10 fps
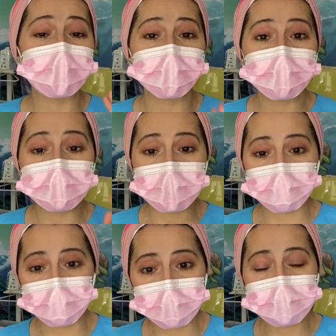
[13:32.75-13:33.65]
And of course,
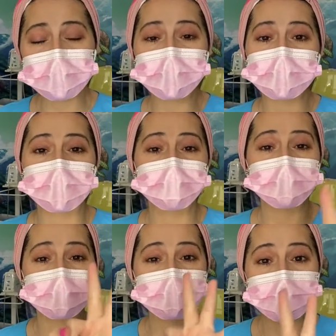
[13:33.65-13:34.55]
after this, I'll
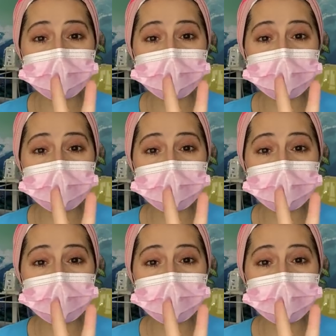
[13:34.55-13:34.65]
announce the